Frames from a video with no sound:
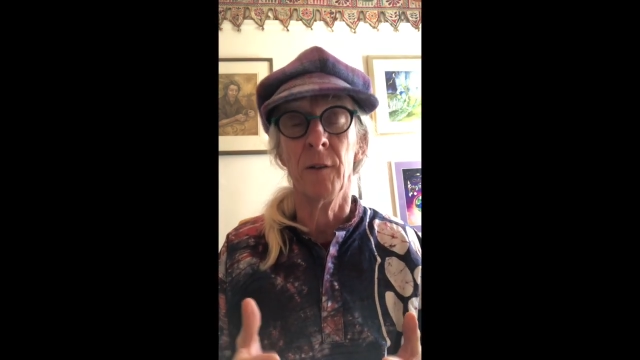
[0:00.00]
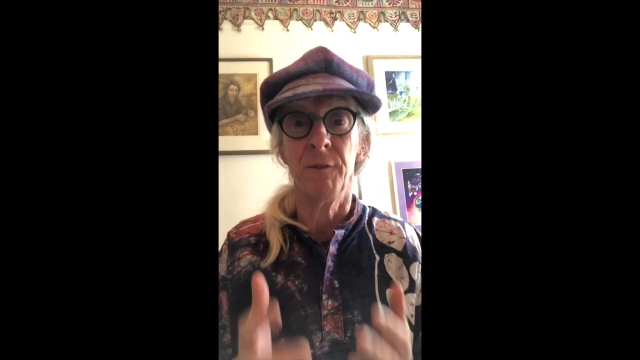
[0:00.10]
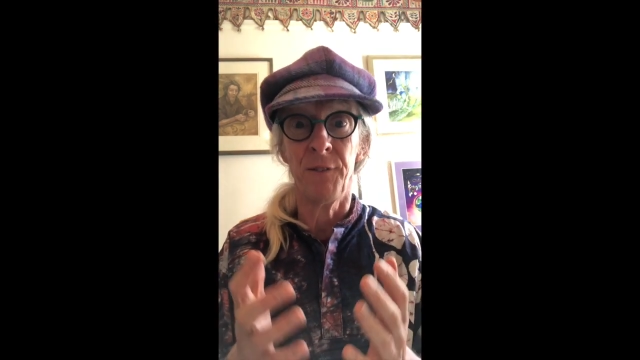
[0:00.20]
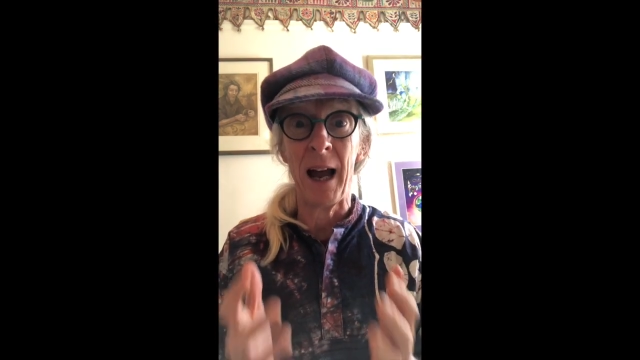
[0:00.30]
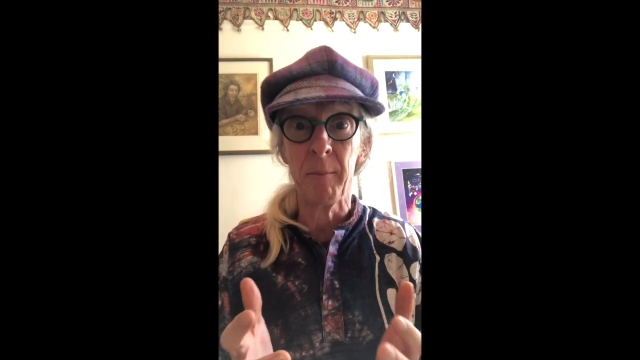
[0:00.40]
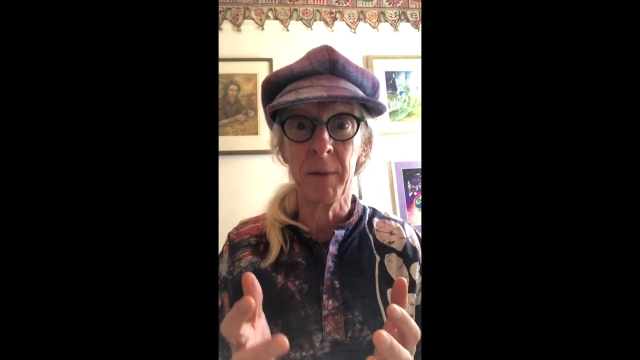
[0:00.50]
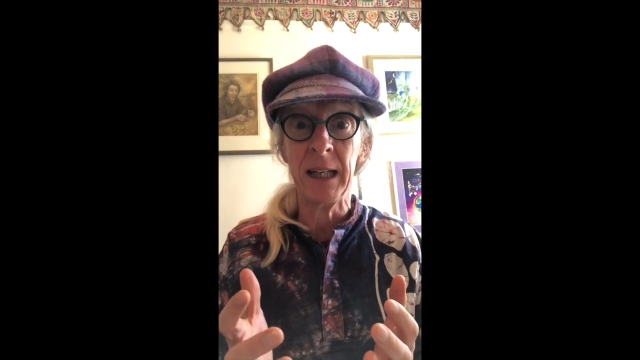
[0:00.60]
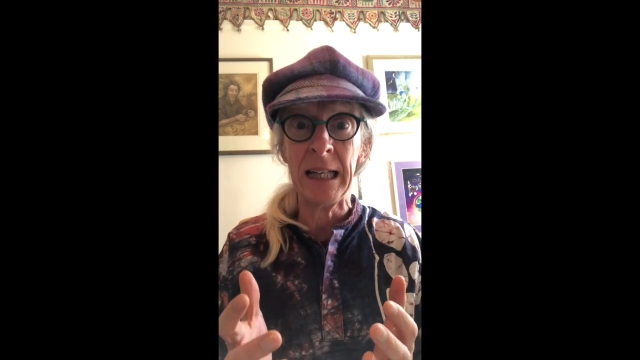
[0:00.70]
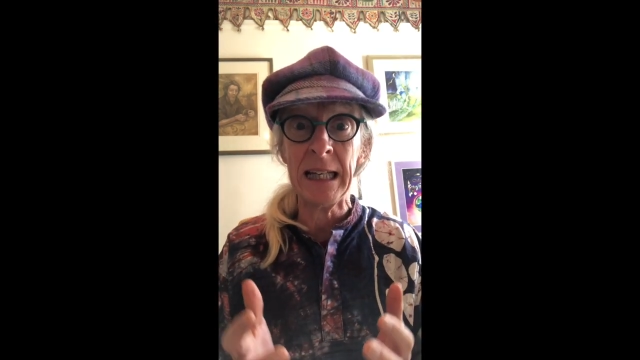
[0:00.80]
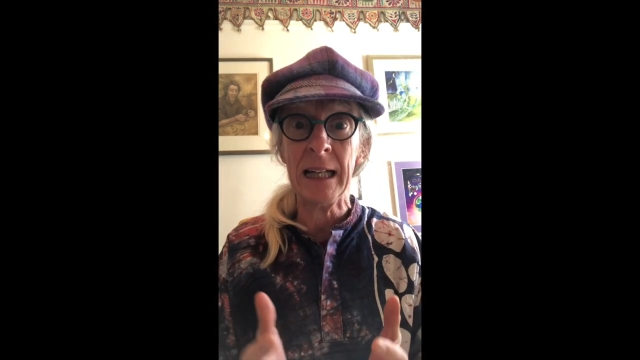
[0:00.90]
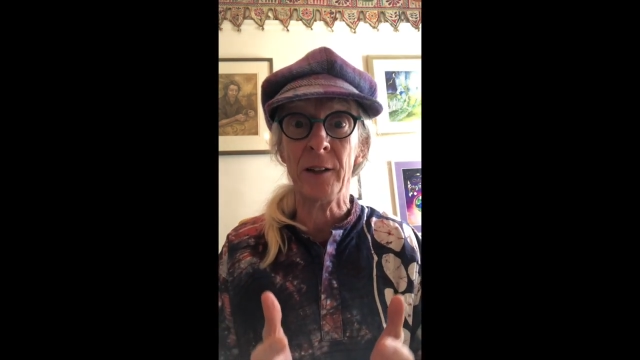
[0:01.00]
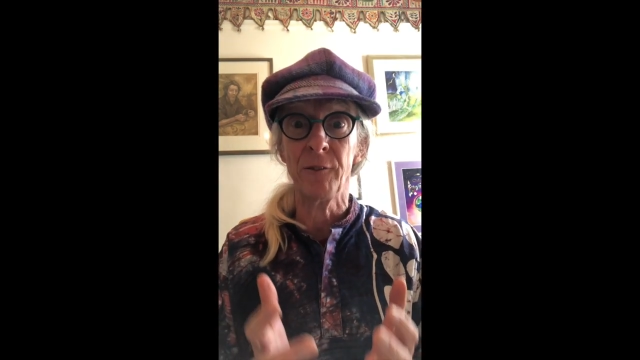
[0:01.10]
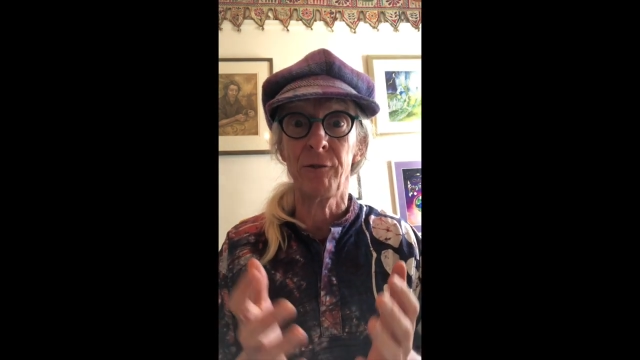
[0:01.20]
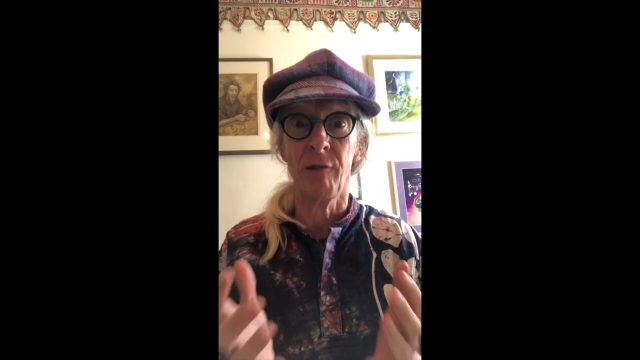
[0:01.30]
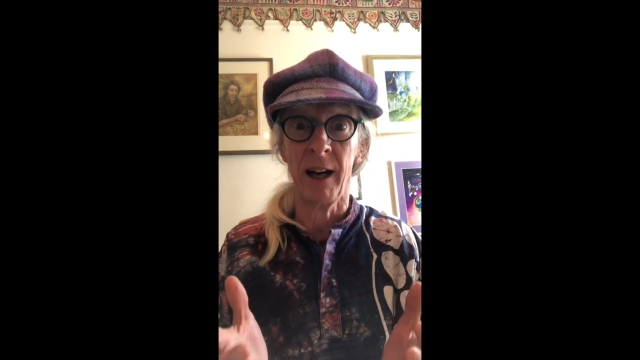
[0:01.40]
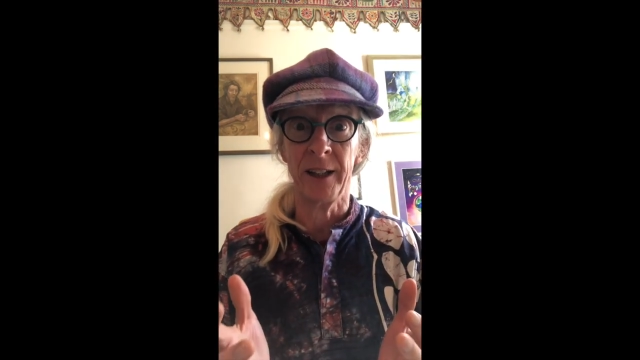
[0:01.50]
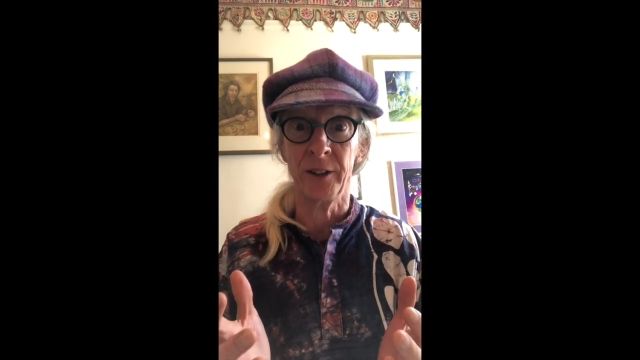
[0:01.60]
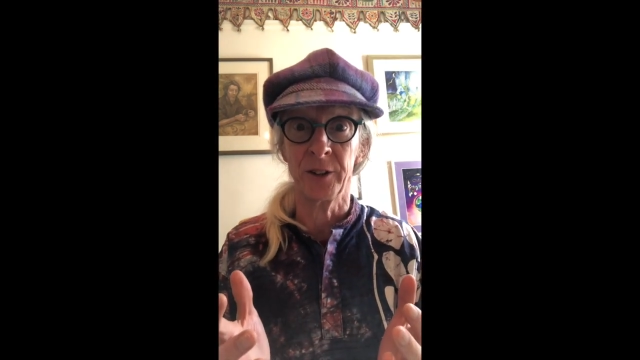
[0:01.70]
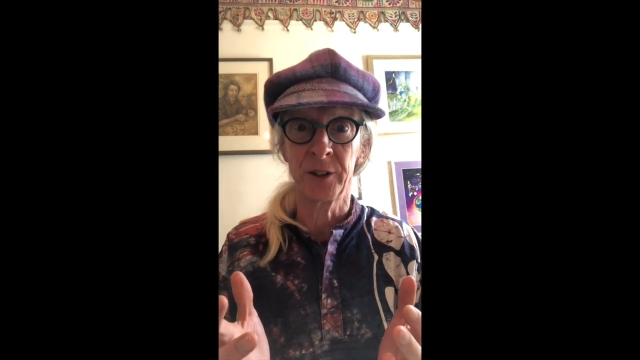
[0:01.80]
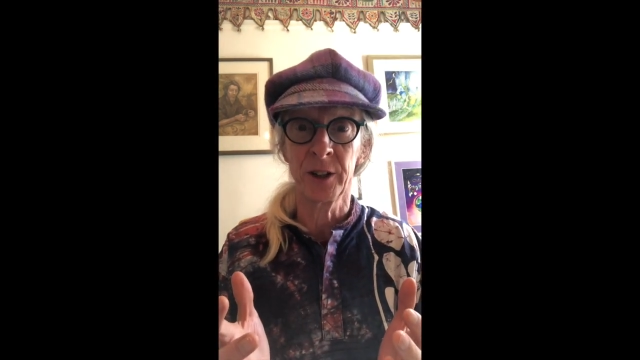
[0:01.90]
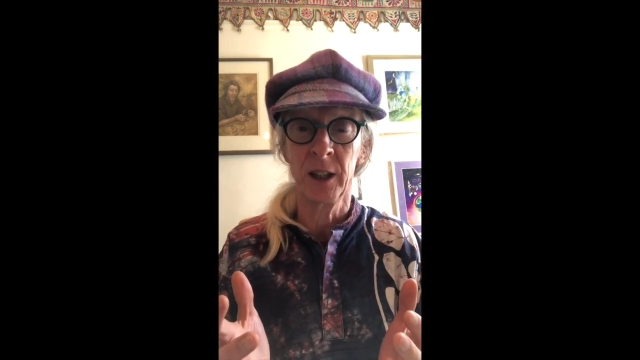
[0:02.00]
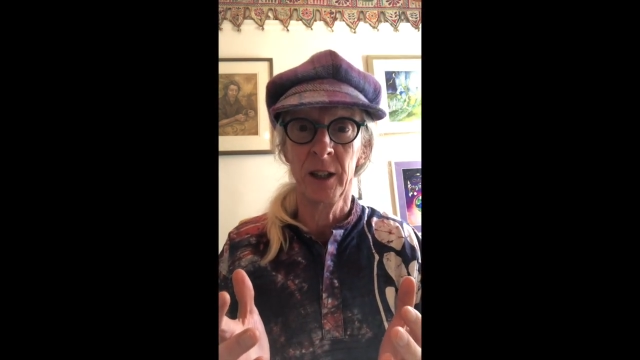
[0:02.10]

of family and friends